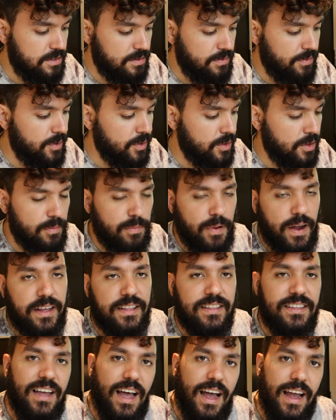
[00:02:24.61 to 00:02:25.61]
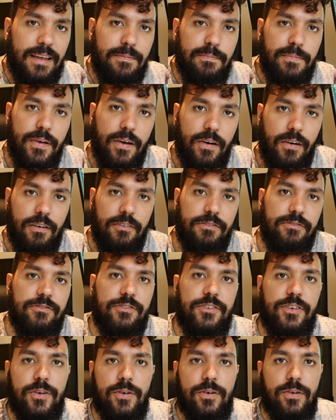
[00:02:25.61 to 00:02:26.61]
filter by type of
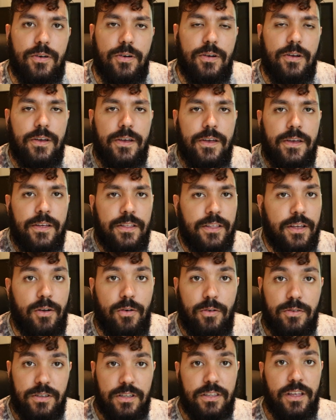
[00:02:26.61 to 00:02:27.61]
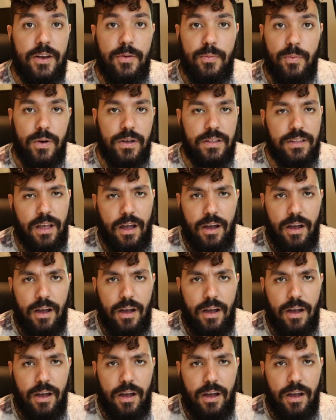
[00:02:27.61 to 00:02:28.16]
the content that you want,